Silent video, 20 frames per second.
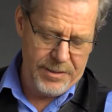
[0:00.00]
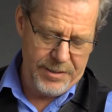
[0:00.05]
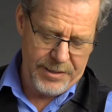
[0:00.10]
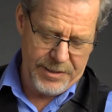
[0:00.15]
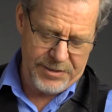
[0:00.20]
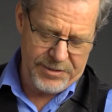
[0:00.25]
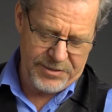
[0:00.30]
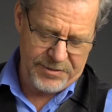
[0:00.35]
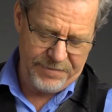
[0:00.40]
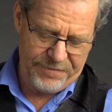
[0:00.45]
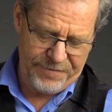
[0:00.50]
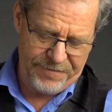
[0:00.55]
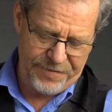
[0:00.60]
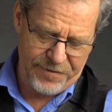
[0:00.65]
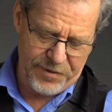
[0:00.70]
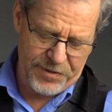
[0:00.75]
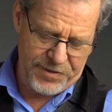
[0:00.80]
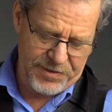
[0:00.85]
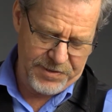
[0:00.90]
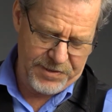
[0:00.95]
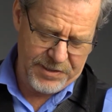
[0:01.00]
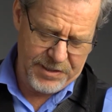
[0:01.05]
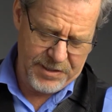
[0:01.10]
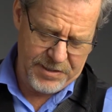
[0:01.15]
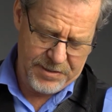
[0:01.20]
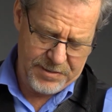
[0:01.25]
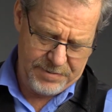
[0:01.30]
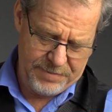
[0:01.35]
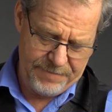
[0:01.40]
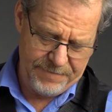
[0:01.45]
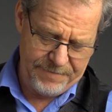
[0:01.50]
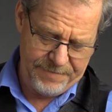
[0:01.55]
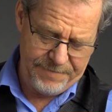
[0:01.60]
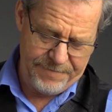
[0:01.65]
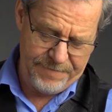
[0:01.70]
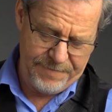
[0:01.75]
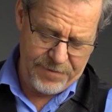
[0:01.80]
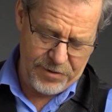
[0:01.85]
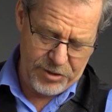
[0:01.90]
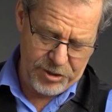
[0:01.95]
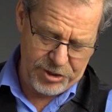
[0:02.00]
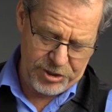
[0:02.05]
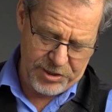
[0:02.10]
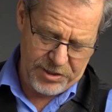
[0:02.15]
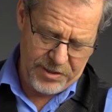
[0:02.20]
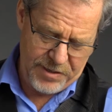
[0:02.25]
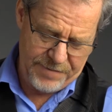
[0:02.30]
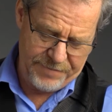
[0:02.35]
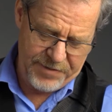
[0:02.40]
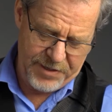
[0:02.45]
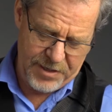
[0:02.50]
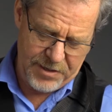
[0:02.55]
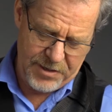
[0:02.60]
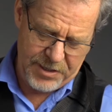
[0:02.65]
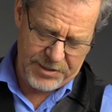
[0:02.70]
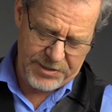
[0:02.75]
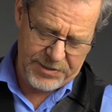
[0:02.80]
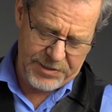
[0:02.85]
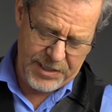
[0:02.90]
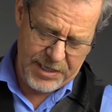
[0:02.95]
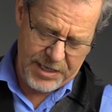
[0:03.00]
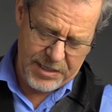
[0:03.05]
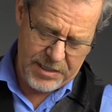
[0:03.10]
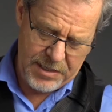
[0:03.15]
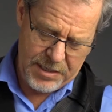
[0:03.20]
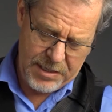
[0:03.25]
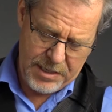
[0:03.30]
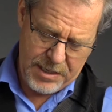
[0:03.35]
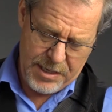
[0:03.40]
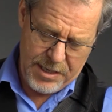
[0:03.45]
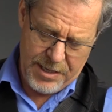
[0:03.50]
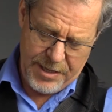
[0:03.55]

It's the first version of the RX-10.